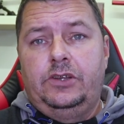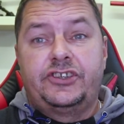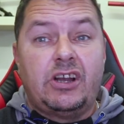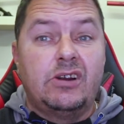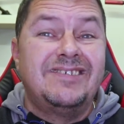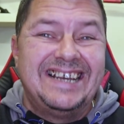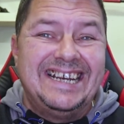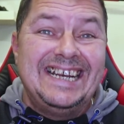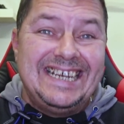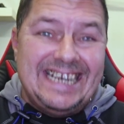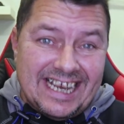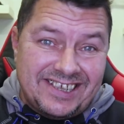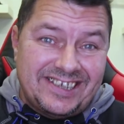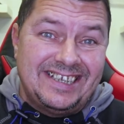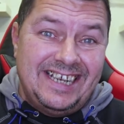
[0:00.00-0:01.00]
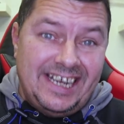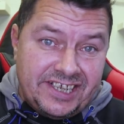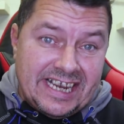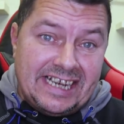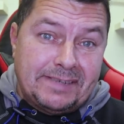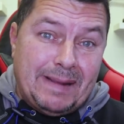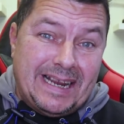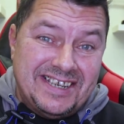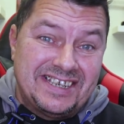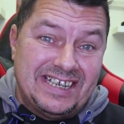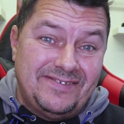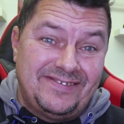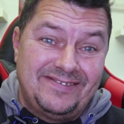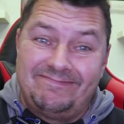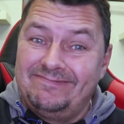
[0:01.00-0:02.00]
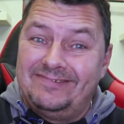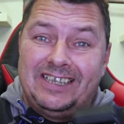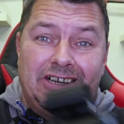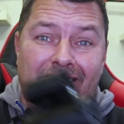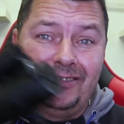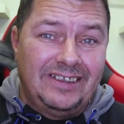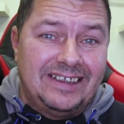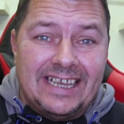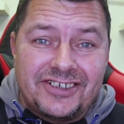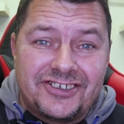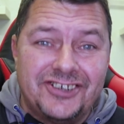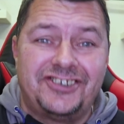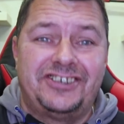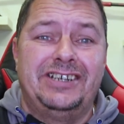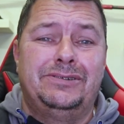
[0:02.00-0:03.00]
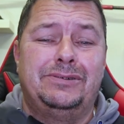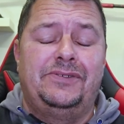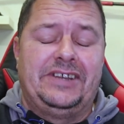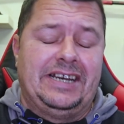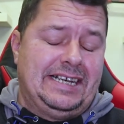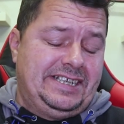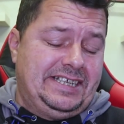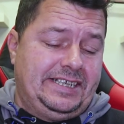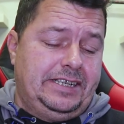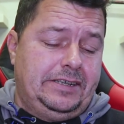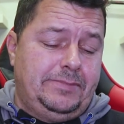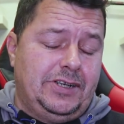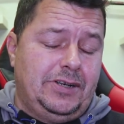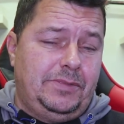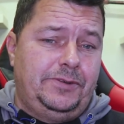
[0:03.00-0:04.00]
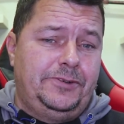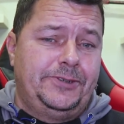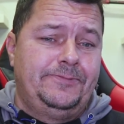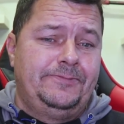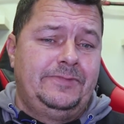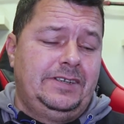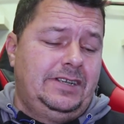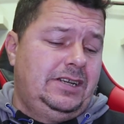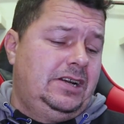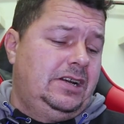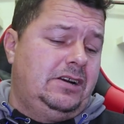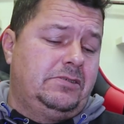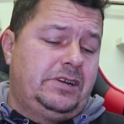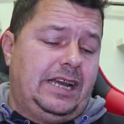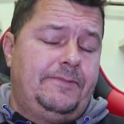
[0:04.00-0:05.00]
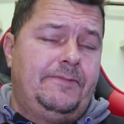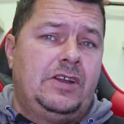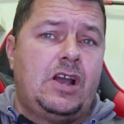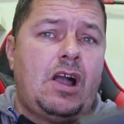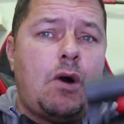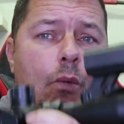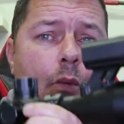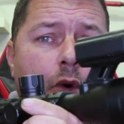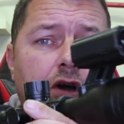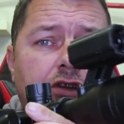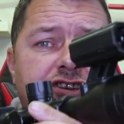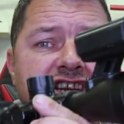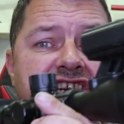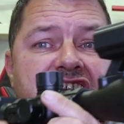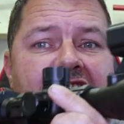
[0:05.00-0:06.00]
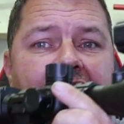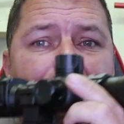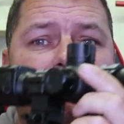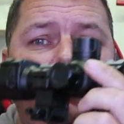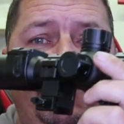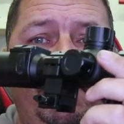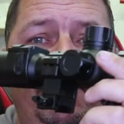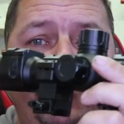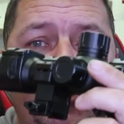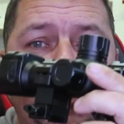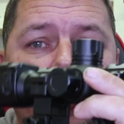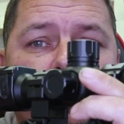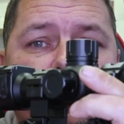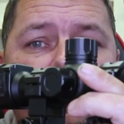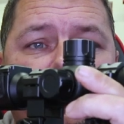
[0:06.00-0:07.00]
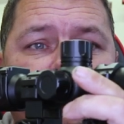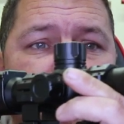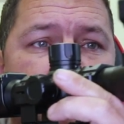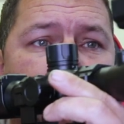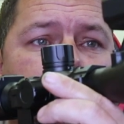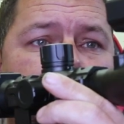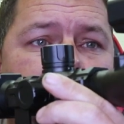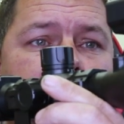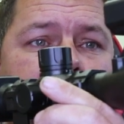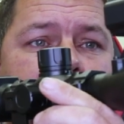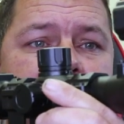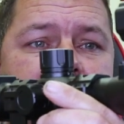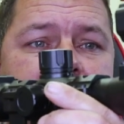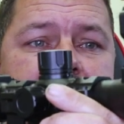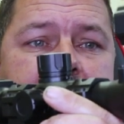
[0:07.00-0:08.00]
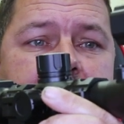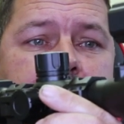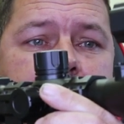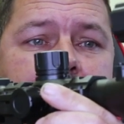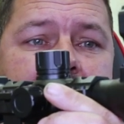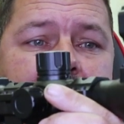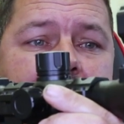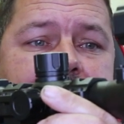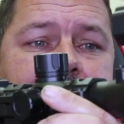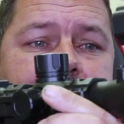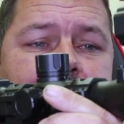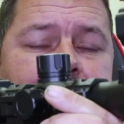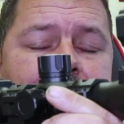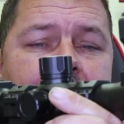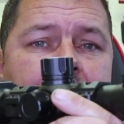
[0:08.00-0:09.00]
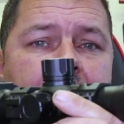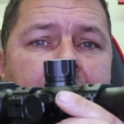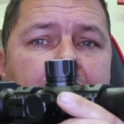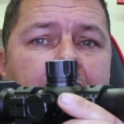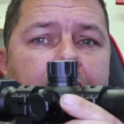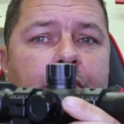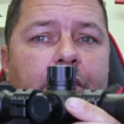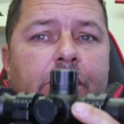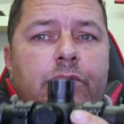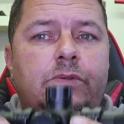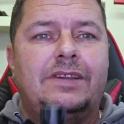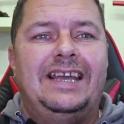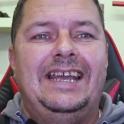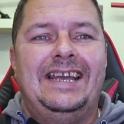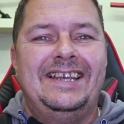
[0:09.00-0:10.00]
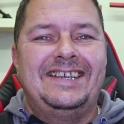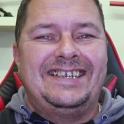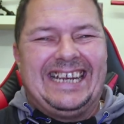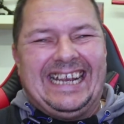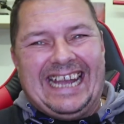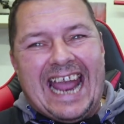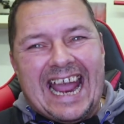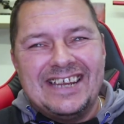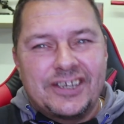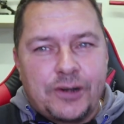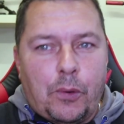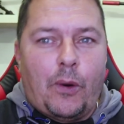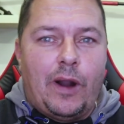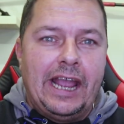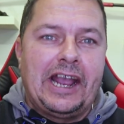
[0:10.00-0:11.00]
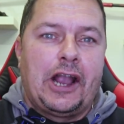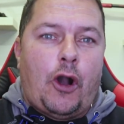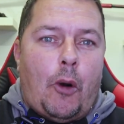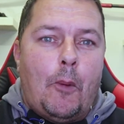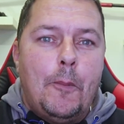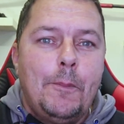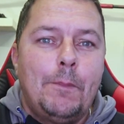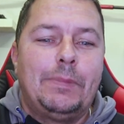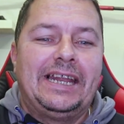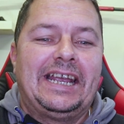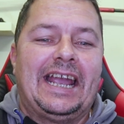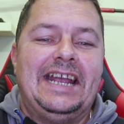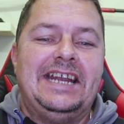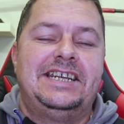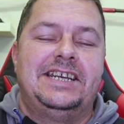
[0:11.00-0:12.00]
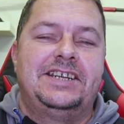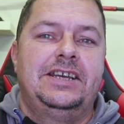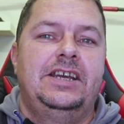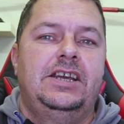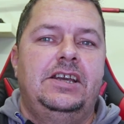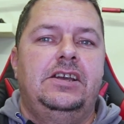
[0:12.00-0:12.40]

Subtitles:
So, yes, it's expensive. Let's just deal with that at the moment. Okay, what different versions of this do you get? Well, it gets quite complicated.